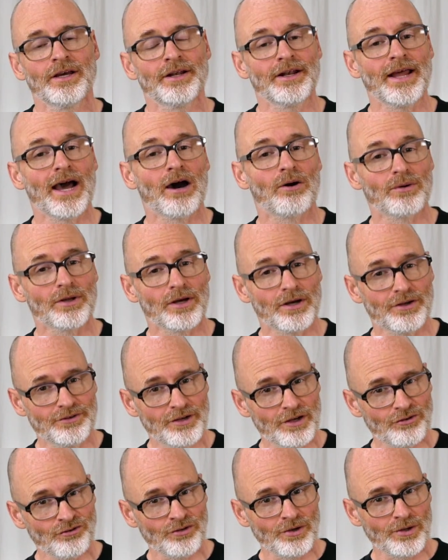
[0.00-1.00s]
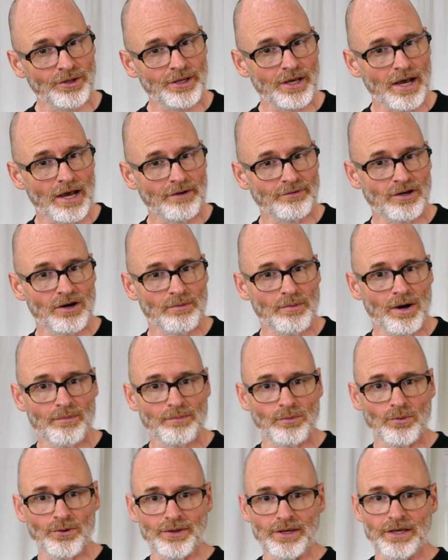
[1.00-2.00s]
Now, additionally, I've come
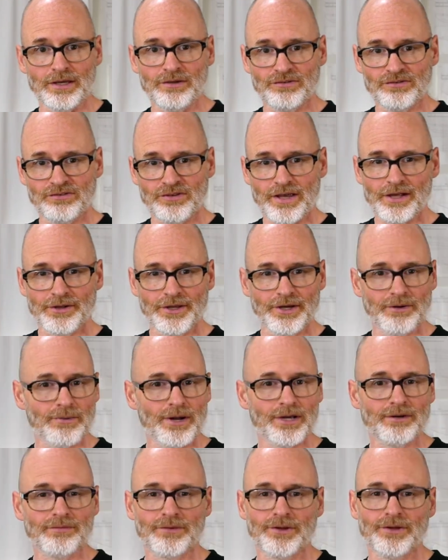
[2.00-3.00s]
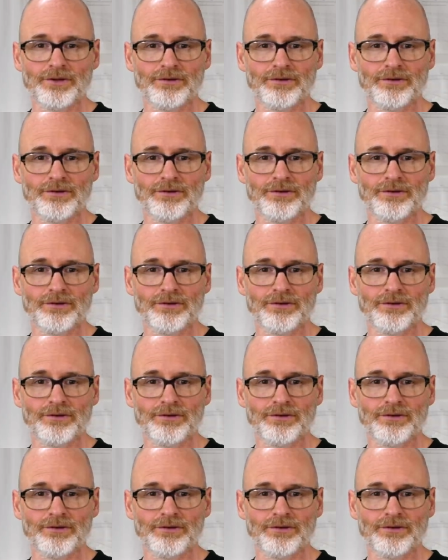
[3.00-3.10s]
up with a sailing rig for